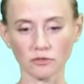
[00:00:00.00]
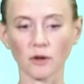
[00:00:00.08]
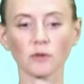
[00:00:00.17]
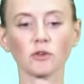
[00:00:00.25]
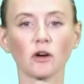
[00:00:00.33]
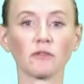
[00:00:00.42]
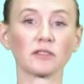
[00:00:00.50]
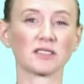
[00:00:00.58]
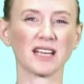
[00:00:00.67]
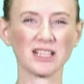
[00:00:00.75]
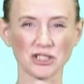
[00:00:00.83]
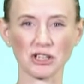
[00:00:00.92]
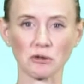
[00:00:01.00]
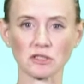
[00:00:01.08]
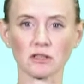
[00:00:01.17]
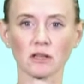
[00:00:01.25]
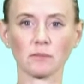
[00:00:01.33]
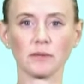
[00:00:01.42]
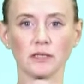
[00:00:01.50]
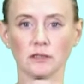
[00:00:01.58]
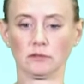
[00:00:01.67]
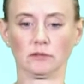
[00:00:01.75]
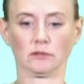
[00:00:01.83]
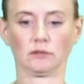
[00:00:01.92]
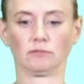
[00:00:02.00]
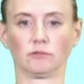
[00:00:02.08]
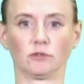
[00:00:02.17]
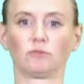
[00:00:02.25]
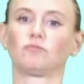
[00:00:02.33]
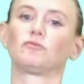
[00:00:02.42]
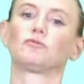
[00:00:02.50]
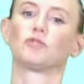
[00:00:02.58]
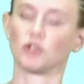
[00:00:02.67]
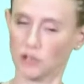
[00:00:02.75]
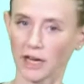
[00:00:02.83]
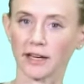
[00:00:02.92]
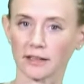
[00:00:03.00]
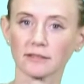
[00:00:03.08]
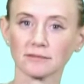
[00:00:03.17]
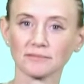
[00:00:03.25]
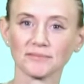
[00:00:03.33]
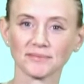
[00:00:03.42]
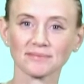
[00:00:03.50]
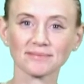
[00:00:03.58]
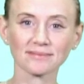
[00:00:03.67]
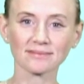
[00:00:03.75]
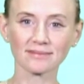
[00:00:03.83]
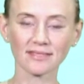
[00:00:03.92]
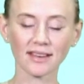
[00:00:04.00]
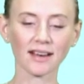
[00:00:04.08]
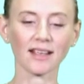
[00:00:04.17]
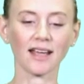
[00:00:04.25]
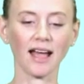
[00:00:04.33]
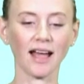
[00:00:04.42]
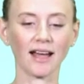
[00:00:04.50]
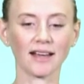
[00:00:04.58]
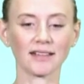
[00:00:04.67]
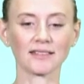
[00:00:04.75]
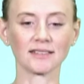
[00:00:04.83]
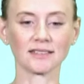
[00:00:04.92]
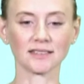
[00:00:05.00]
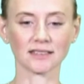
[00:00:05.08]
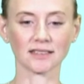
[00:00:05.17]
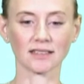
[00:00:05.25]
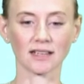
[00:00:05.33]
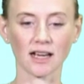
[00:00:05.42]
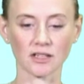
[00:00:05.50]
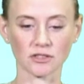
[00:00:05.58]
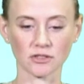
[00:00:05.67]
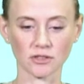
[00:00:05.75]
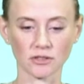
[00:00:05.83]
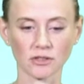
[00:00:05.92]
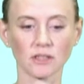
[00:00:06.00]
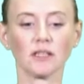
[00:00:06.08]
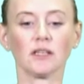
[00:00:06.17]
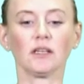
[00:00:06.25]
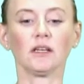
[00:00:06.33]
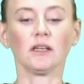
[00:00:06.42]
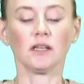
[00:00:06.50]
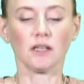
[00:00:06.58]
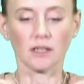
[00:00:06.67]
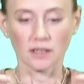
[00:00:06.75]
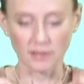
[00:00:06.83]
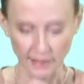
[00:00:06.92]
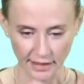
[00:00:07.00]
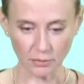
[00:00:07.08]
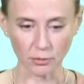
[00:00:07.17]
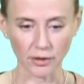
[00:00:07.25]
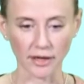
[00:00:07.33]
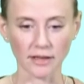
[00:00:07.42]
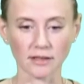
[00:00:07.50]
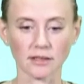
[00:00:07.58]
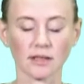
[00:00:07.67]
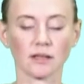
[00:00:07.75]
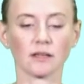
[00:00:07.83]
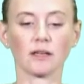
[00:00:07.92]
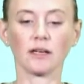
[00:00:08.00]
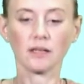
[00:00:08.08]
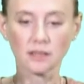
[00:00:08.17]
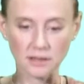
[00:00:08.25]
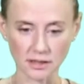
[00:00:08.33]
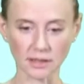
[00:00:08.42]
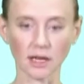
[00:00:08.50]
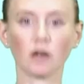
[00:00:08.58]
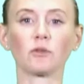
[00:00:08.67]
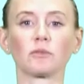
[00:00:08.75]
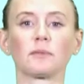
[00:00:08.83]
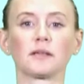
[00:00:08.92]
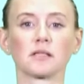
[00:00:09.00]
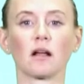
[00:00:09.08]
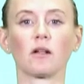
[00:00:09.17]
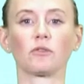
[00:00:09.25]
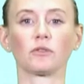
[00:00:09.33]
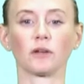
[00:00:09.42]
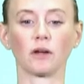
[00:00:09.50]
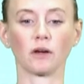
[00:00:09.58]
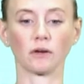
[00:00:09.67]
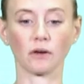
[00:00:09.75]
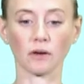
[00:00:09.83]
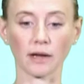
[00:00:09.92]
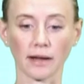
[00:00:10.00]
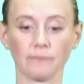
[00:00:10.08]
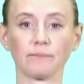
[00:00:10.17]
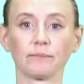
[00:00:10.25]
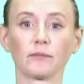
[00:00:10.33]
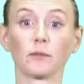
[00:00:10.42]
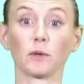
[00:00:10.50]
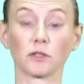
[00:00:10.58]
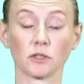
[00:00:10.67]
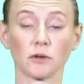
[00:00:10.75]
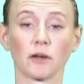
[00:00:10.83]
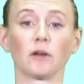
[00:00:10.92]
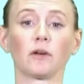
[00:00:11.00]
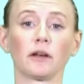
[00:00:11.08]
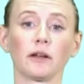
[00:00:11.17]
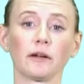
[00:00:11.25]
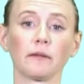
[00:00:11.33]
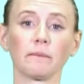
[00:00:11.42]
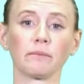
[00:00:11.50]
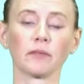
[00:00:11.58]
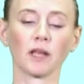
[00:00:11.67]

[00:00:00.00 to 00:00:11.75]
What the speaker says: phone conversation, I was still a bit shaken, and I had to take a breath and sit down with myself and go, okay, what's going on here?